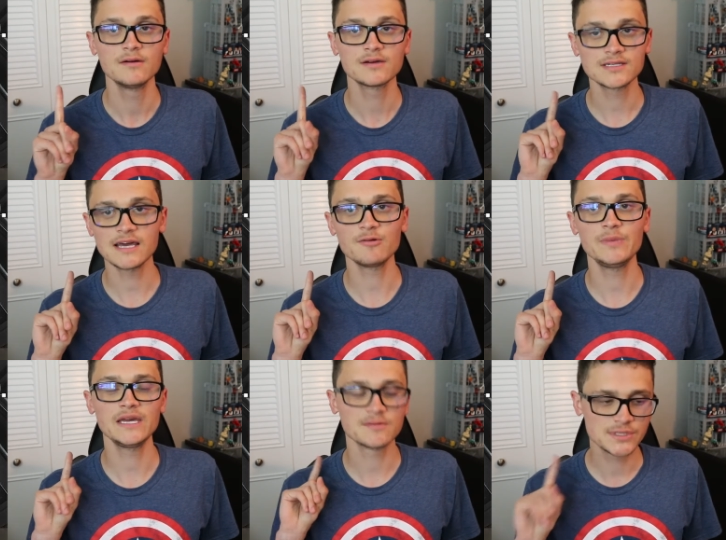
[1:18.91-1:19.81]
because that would
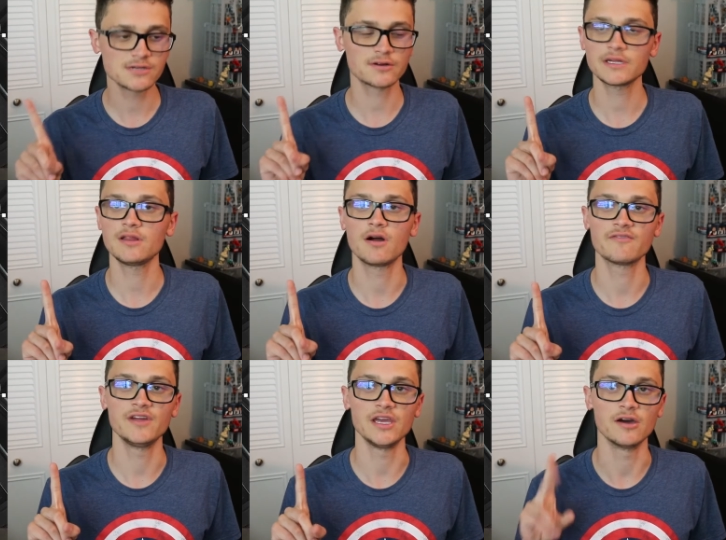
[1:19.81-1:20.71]
be an absurdly long
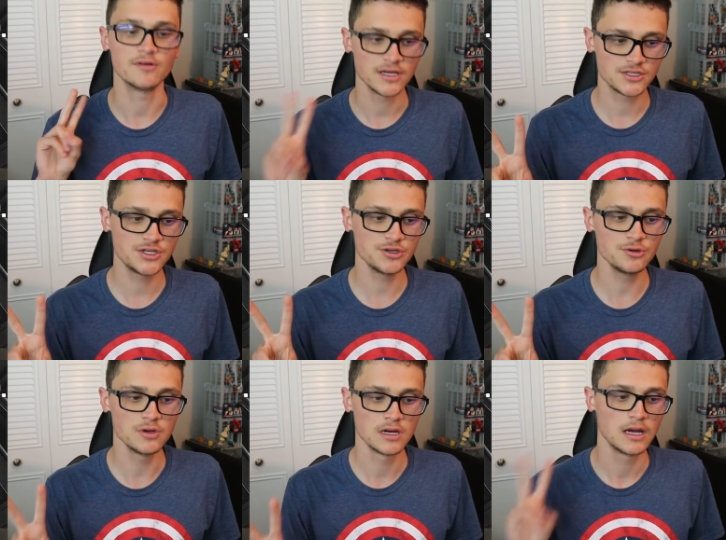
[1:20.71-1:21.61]
video. And
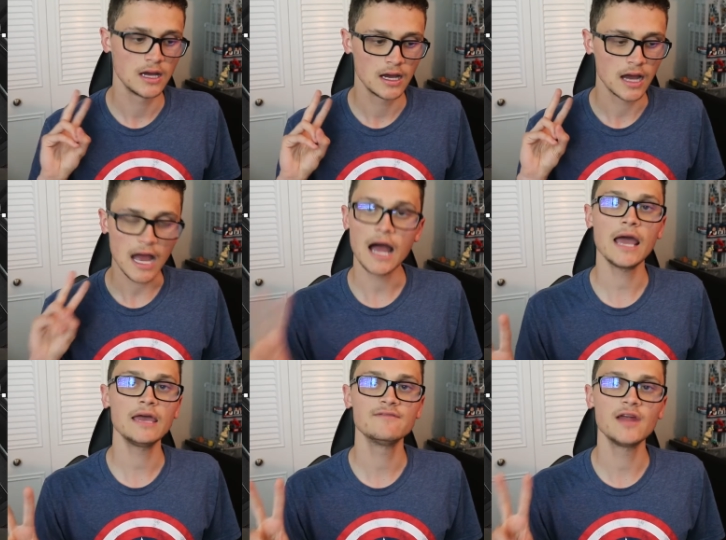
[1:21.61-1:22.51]
two, I
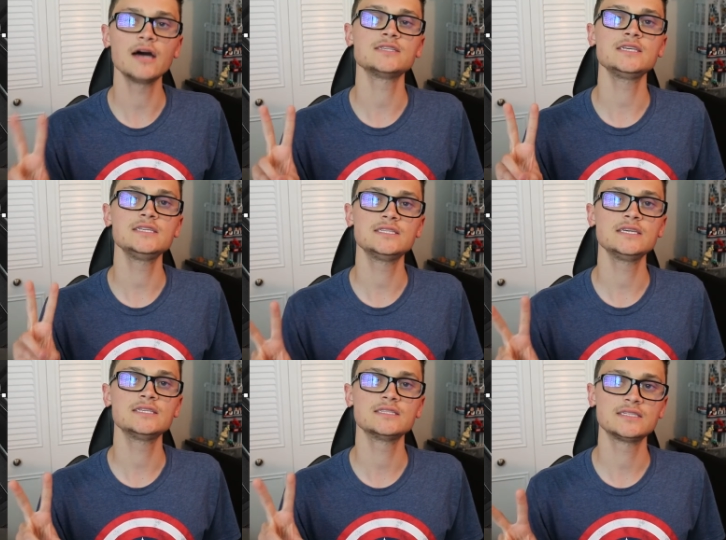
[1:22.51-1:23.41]
have not seen
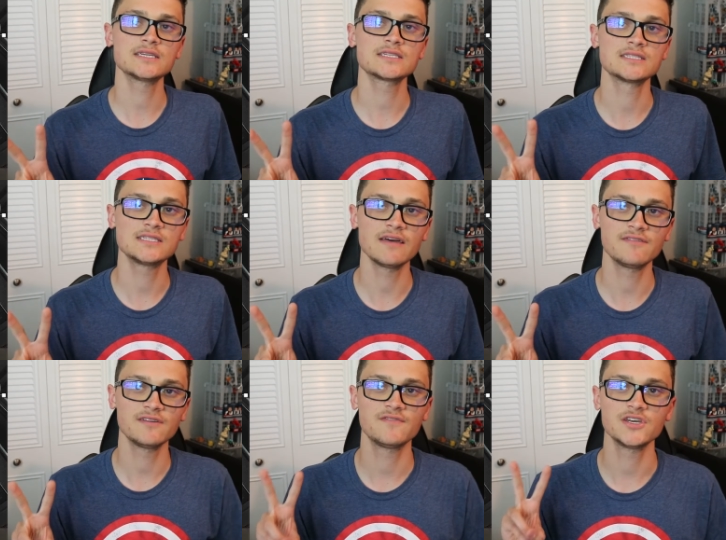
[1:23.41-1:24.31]
season 6 and
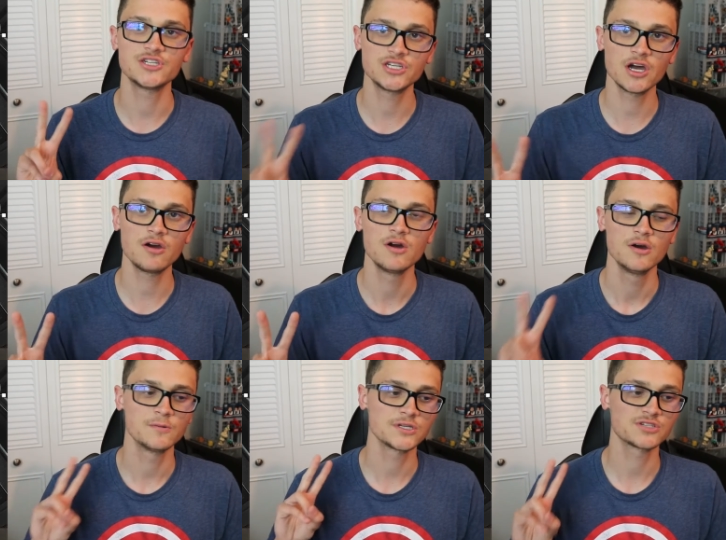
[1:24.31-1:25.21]
7 of this show,
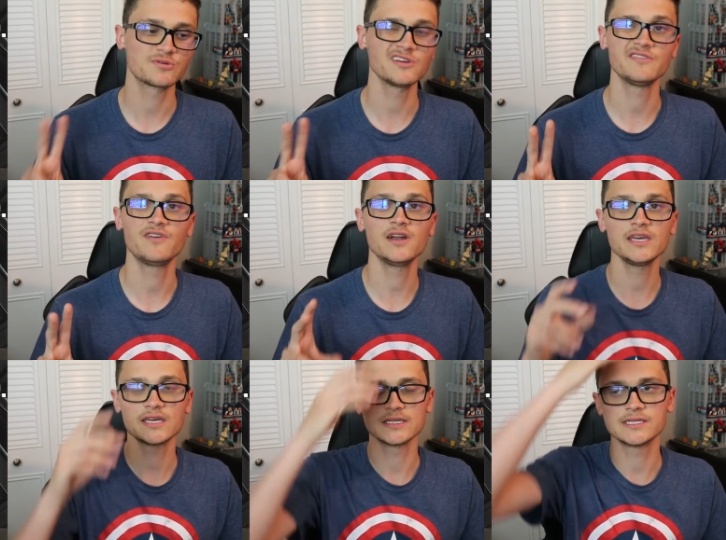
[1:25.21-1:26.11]
which is really
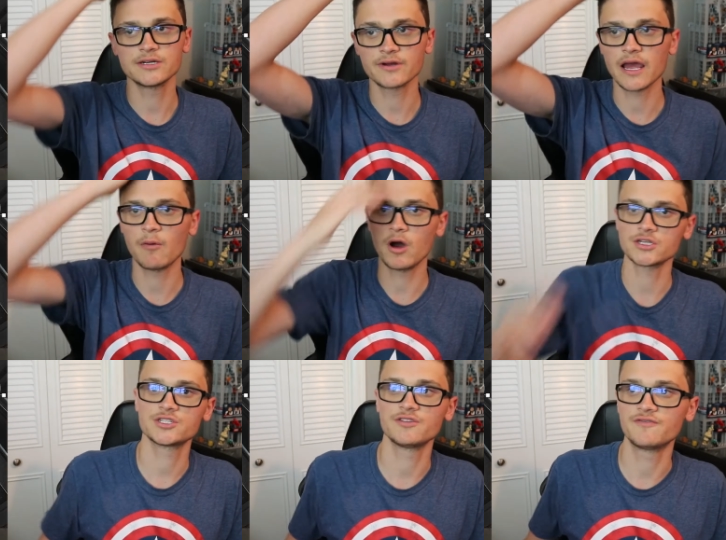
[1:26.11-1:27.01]
funny considering I
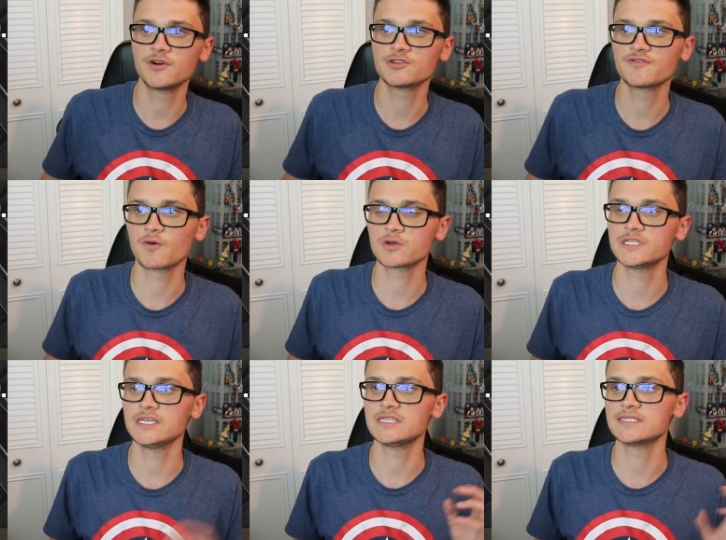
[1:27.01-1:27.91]
watched the first 4
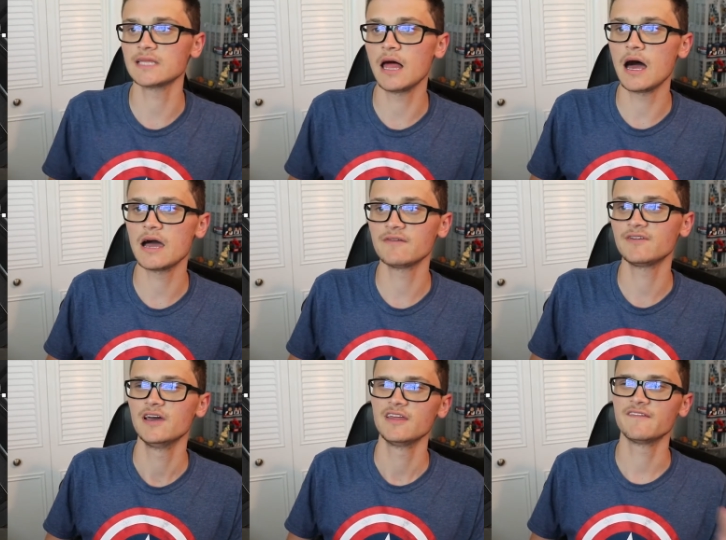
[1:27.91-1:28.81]
seasons live.
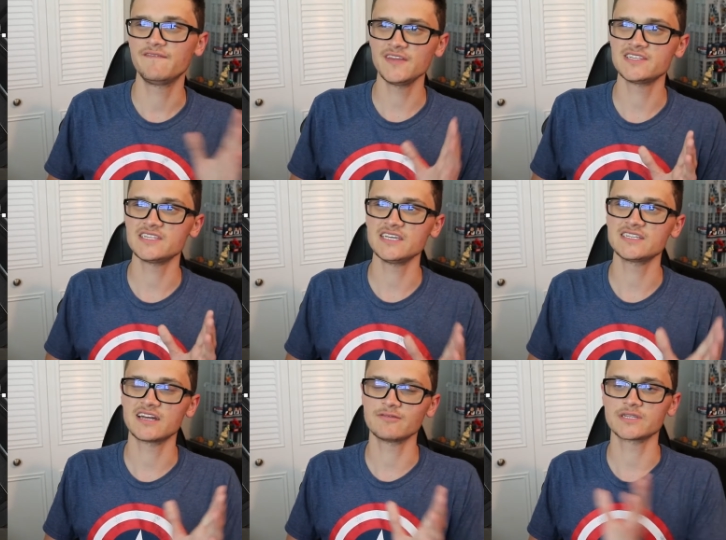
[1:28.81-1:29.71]
The 5th
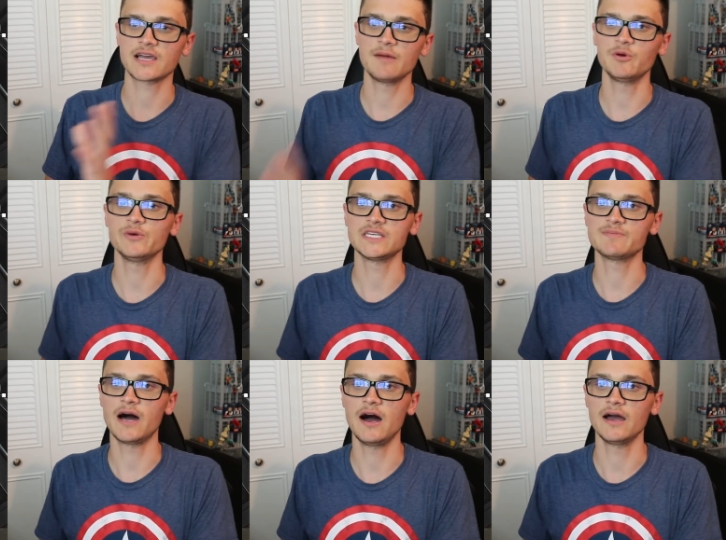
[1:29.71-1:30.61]
season I was a couple weeks
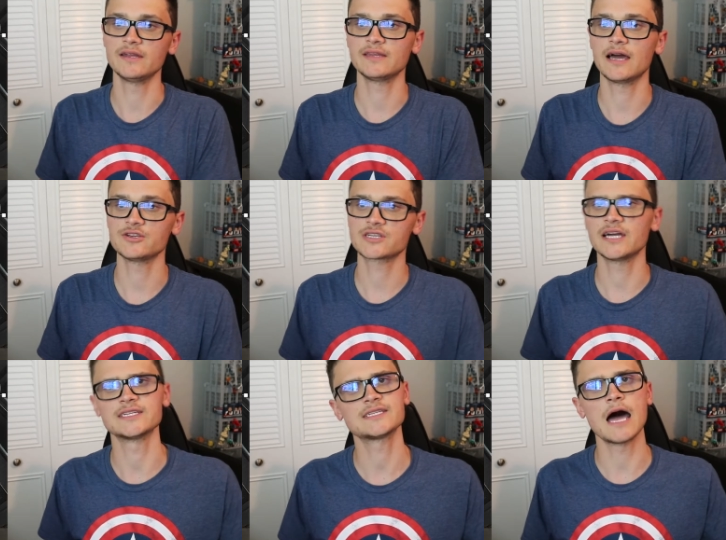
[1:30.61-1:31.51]
behind and I just kind
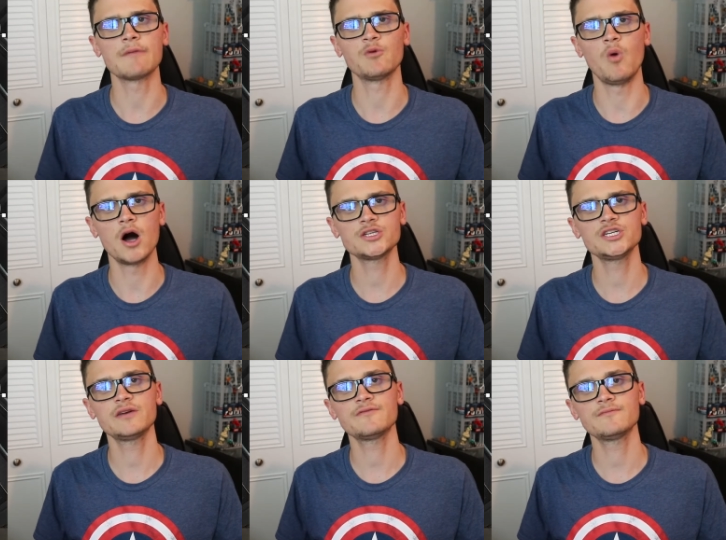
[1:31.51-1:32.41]
of stopped
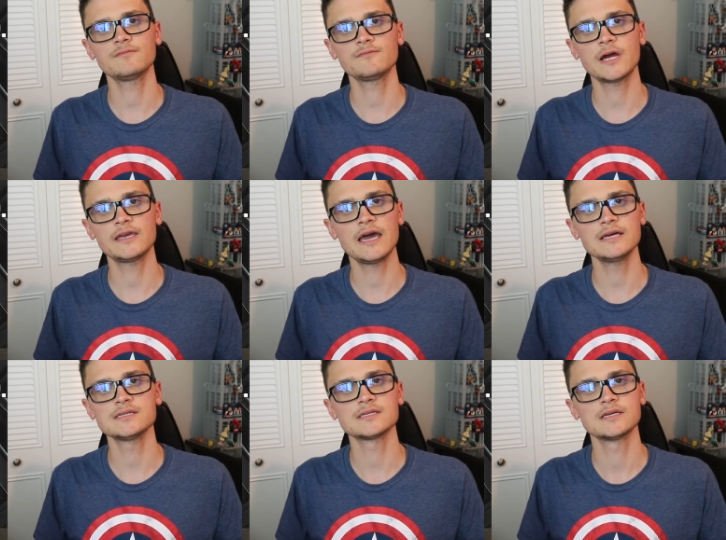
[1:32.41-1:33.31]
watching it, I
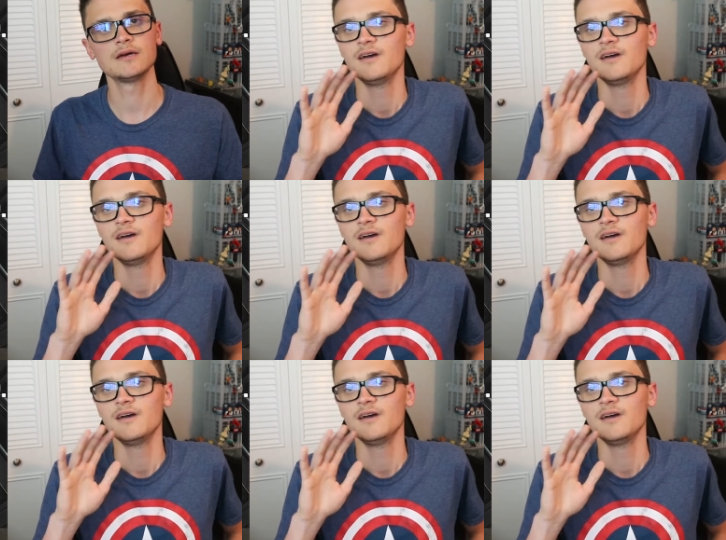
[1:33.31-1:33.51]
guess.